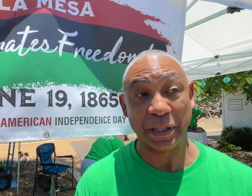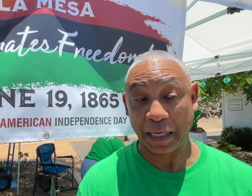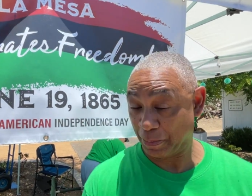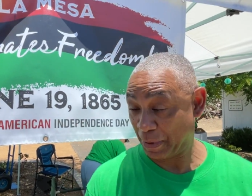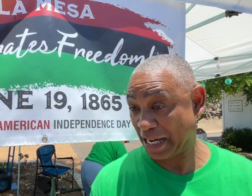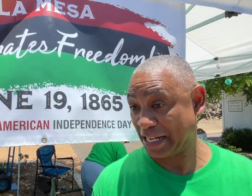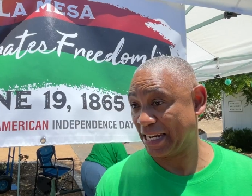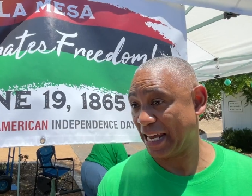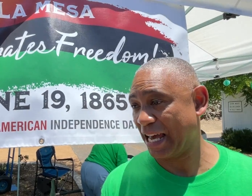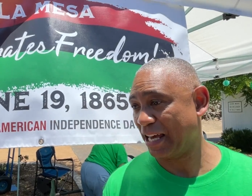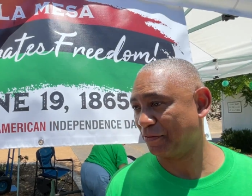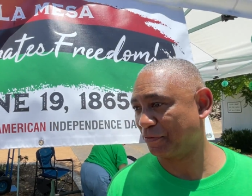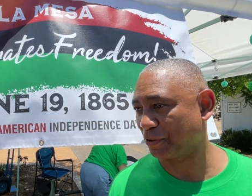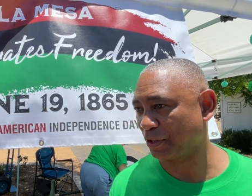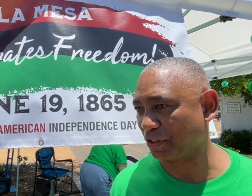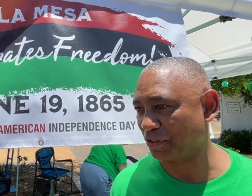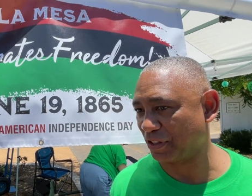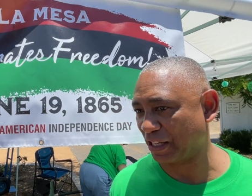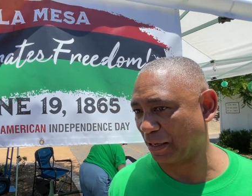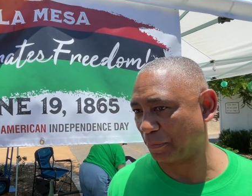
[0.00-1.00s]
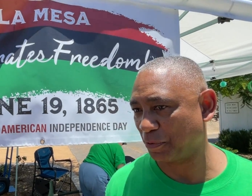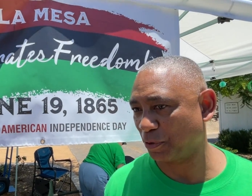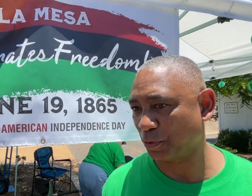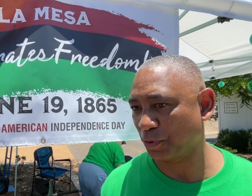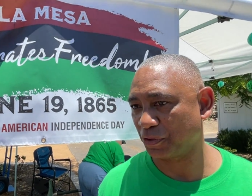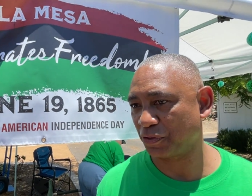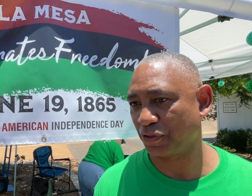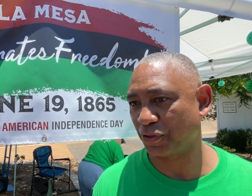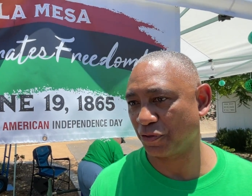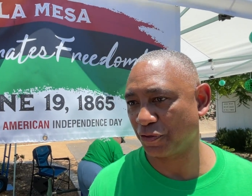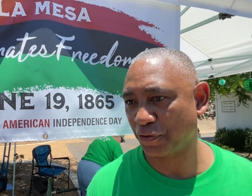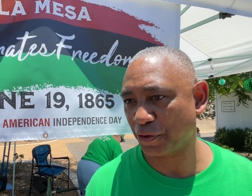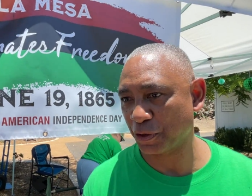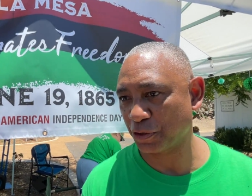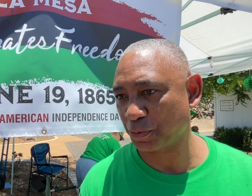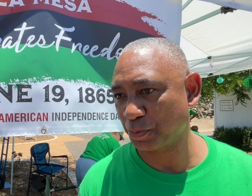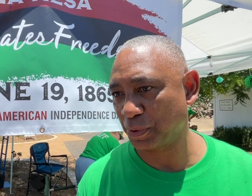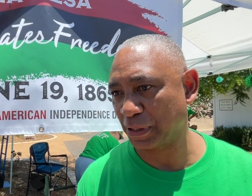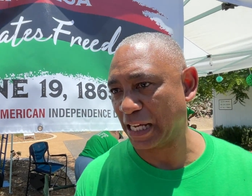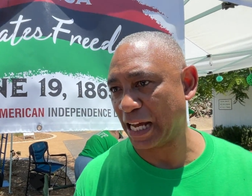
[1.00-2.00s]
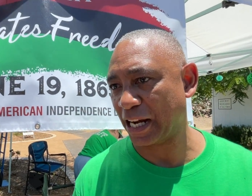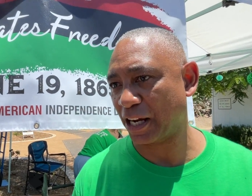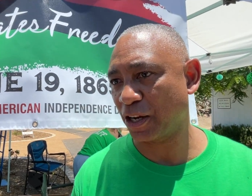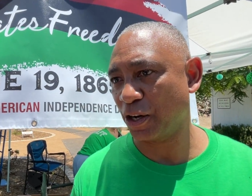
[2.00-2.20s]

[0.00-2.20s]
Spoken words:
My dad, for example, was the first black